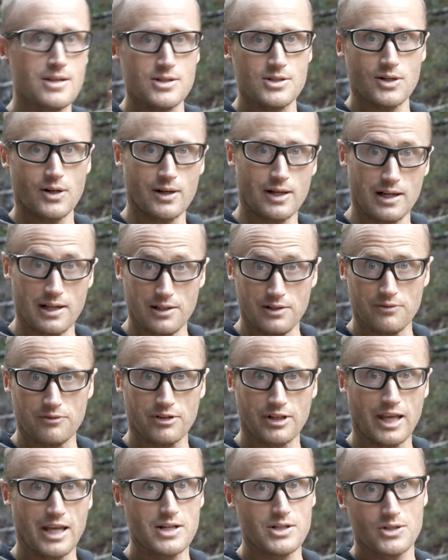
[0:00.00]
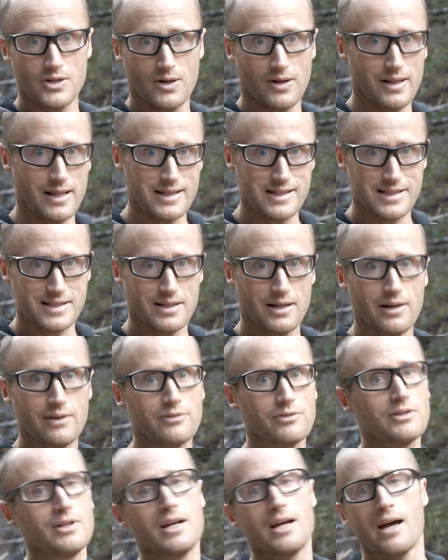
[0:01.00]
target identification, all that stuff,
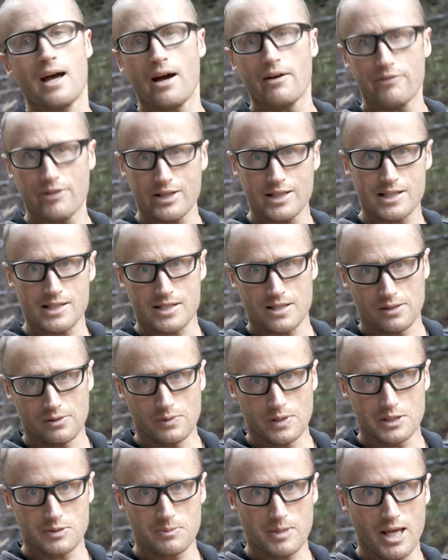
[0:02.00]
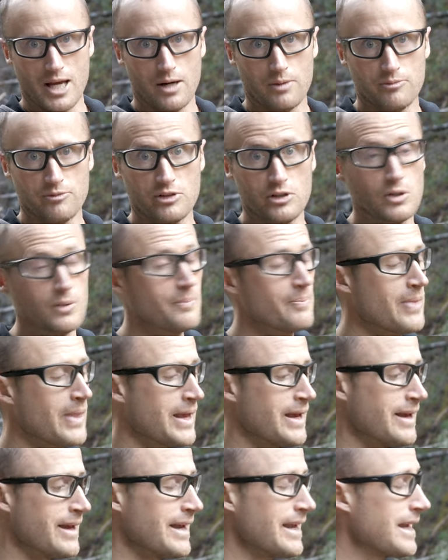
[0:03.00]
I find the silhouette to be helpful.
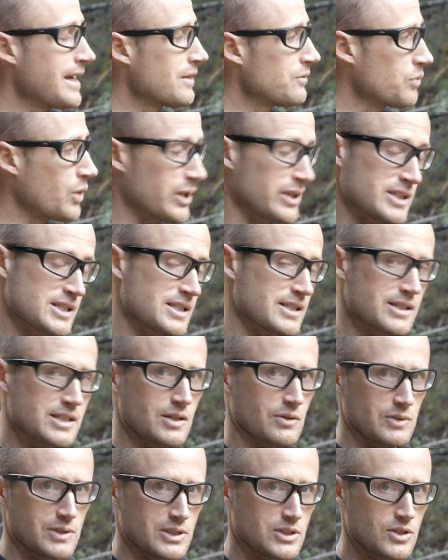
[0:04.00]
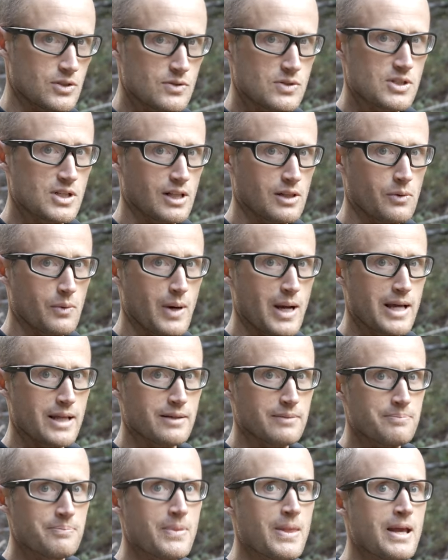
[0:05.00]
And while this is a reduced silhouette,
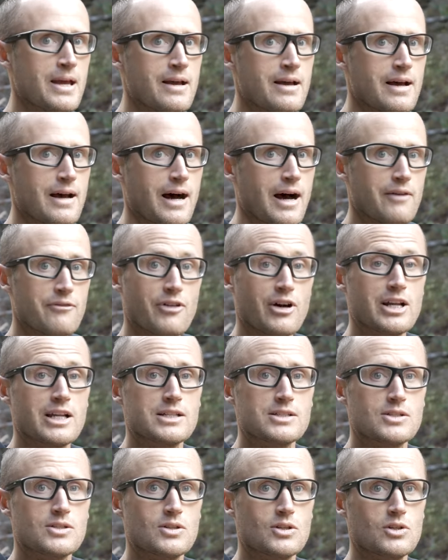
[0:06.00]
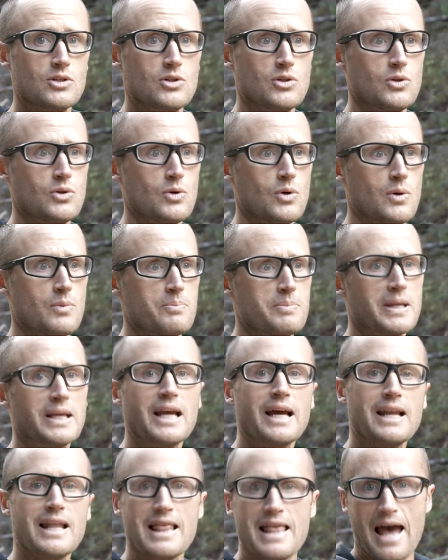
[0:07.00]
I find it to be
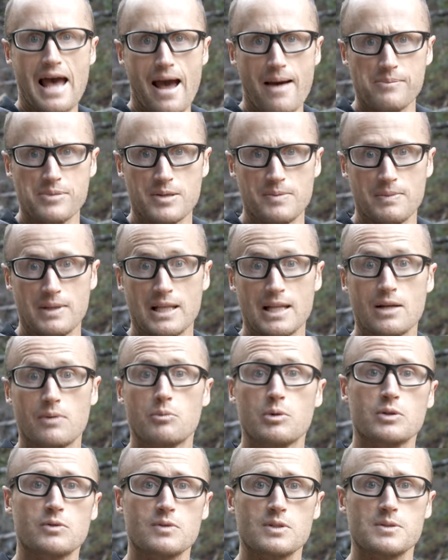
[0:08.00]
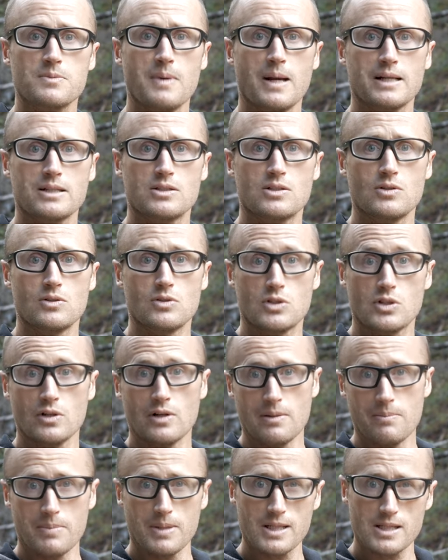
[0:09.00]
kind happy medium with respect to
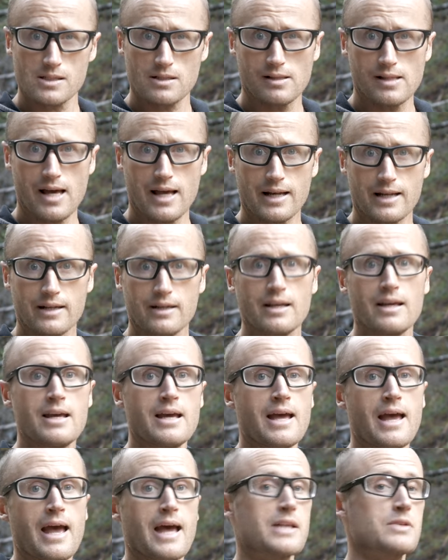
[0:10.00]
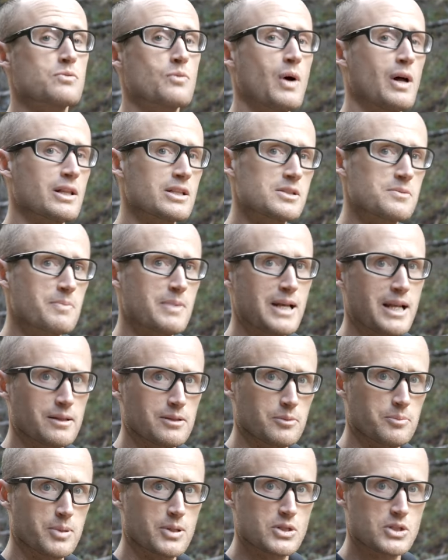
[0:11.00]
shooting pistol at it, as well as being
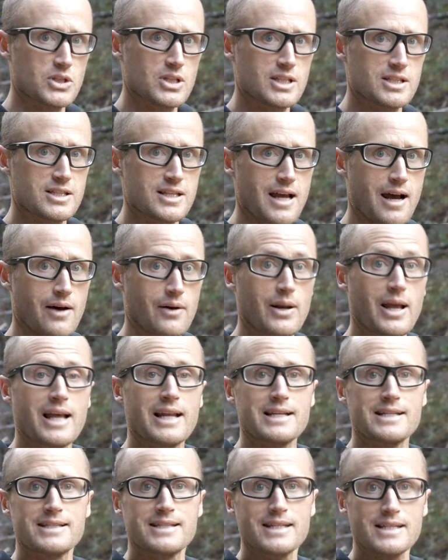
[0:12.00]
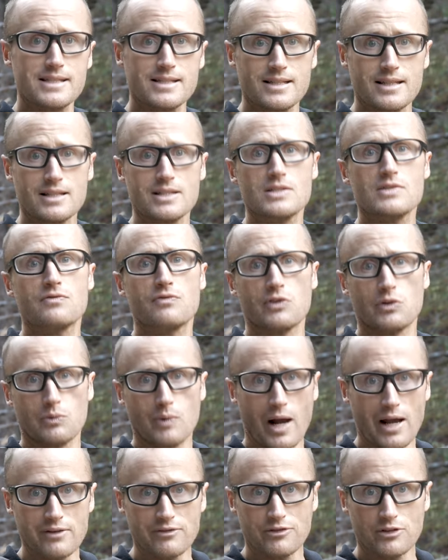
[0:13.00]
able to push this out at a distance for
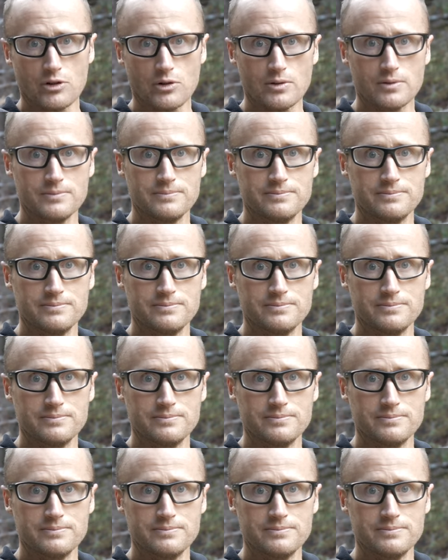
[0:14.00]
rifle.